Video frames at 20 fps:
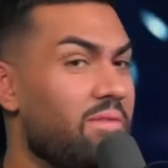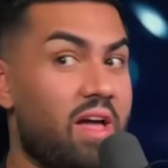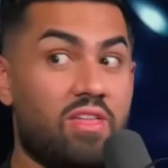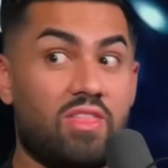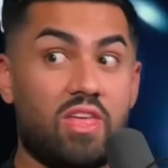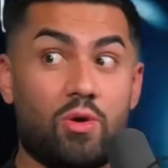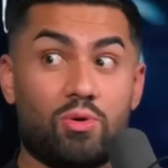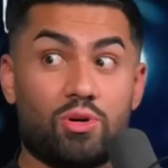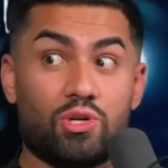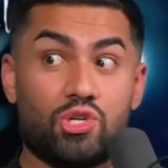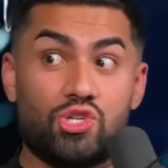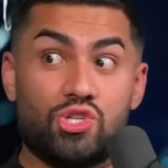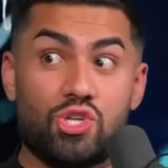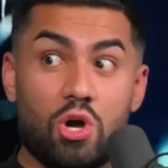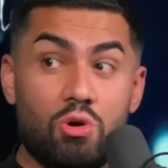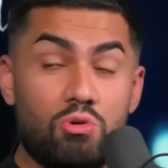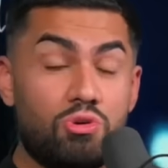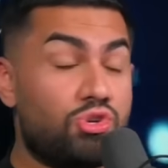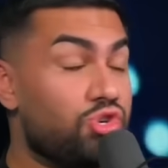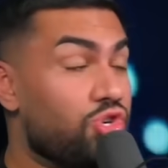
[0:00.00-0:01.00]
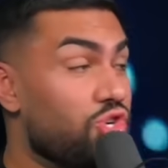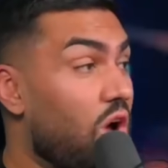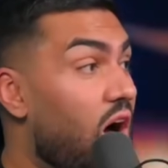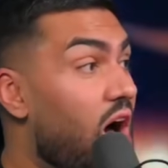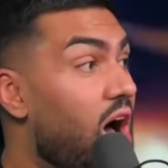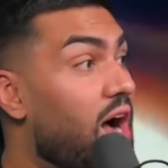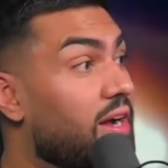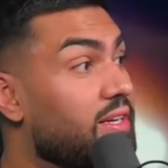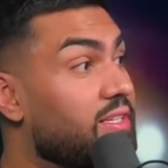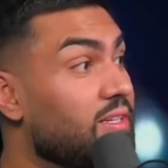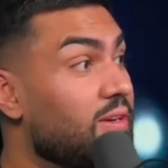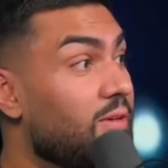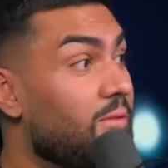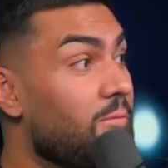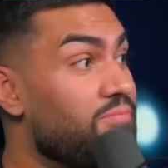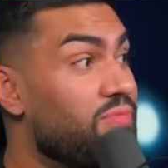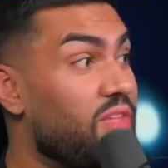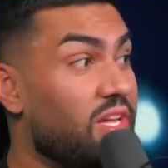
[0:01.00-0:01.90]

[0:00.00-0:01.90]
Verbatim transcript: And they were so shocked mm-hmm.